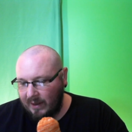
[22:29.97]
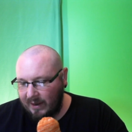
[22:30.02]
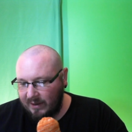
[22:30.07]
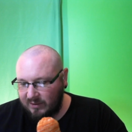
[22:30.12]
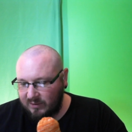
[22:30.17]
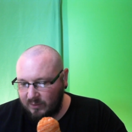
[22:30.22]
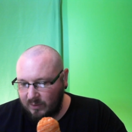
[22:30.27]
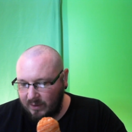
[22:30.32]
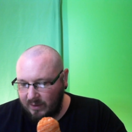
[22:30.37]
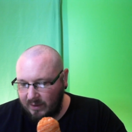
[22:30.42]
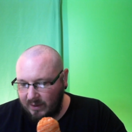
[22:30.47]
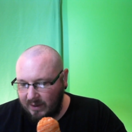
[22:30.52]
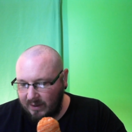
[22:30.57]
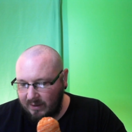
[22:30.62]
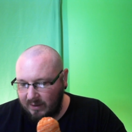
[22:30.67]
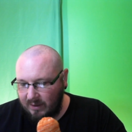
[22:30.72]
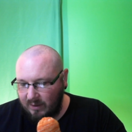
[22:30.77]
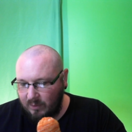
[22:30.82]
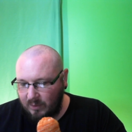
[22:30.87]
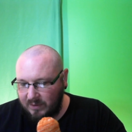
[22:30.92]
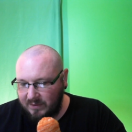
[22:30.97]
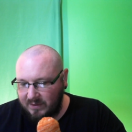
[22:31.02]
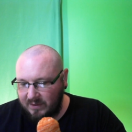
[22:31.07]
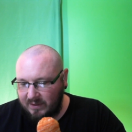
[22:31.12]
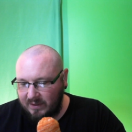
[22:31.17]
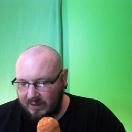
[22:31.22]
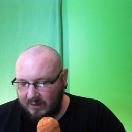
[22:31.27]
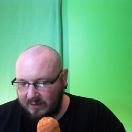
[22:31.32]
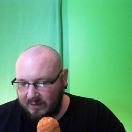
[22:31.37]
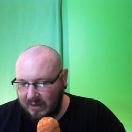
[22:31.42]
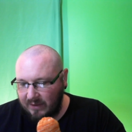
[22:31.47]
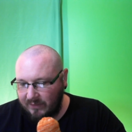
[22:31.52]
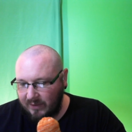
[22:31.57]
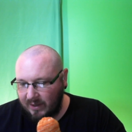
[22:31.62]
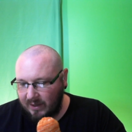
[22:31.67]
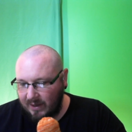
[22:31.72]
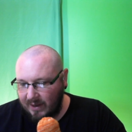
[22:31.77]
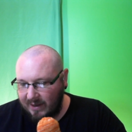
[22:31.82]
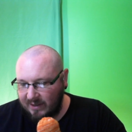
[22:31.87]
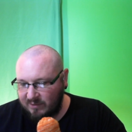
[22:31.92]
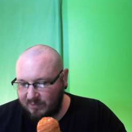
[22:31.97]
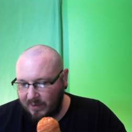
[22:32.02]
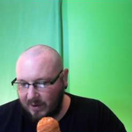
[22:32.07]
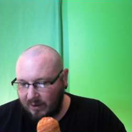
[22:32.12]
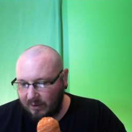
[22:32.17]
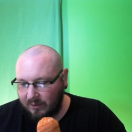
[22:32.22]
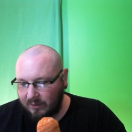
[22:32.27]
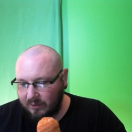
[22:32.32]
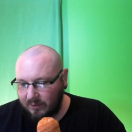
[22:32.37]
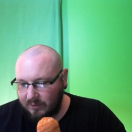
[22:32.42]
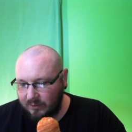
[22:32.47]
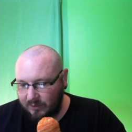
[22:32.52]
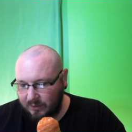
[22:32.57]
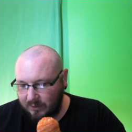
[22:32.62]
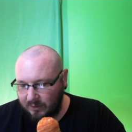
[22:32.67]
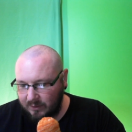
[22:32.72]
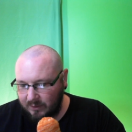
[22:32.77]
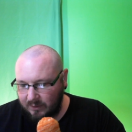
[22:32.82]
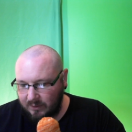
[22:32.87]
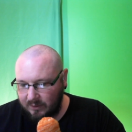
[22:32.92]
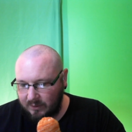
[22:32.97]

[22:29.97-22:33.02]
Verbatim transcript: last one that I did was the D7 class battlecruiser.